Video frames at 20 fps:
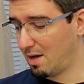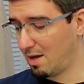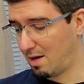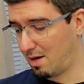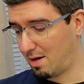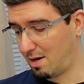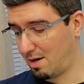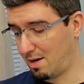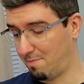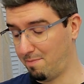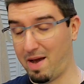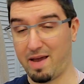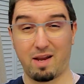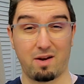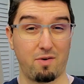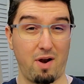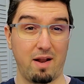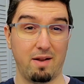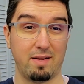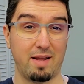My
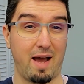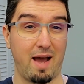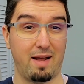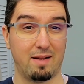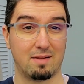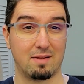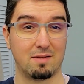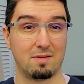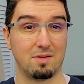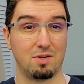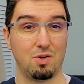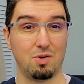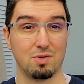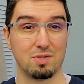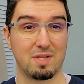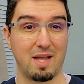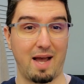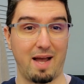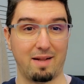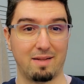granddad
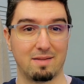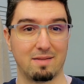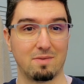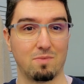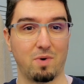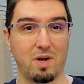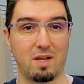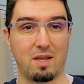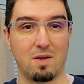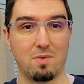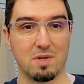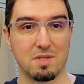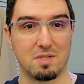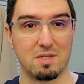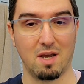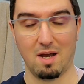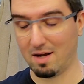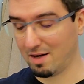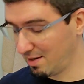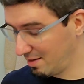used that when he was
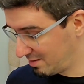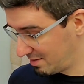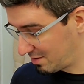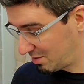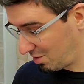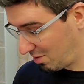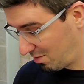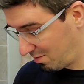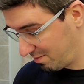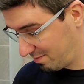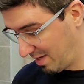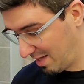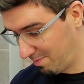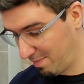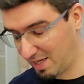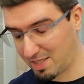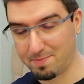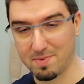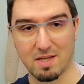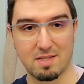young, so that
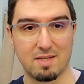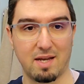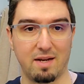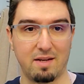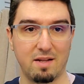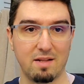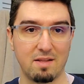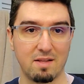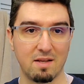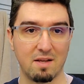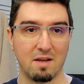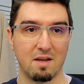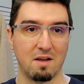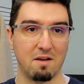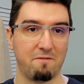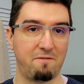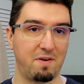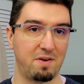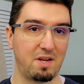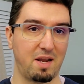makes me excited.
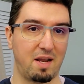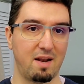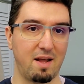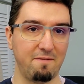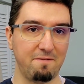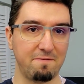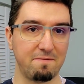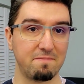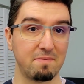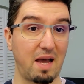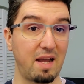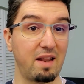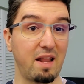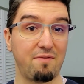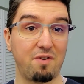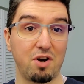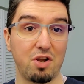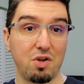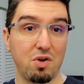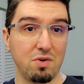Funny enough, I
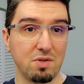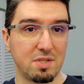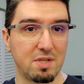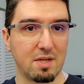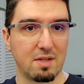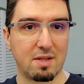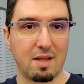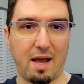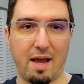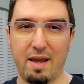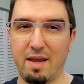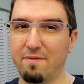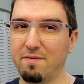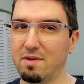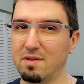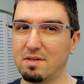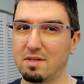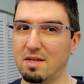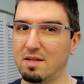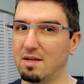never used it. I
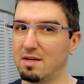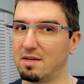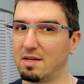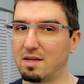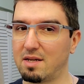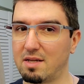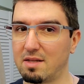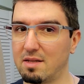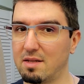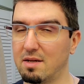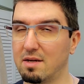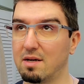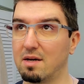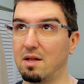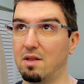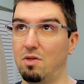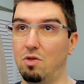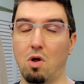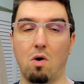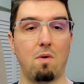even didn't
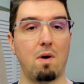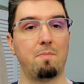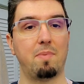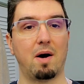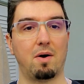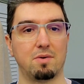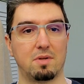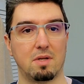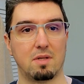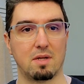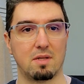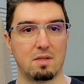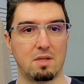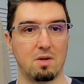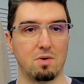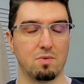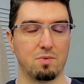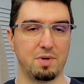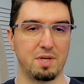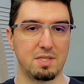know about it
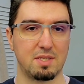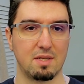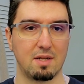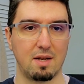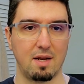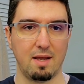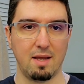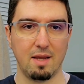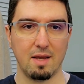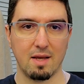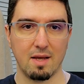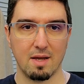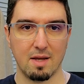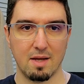until recently,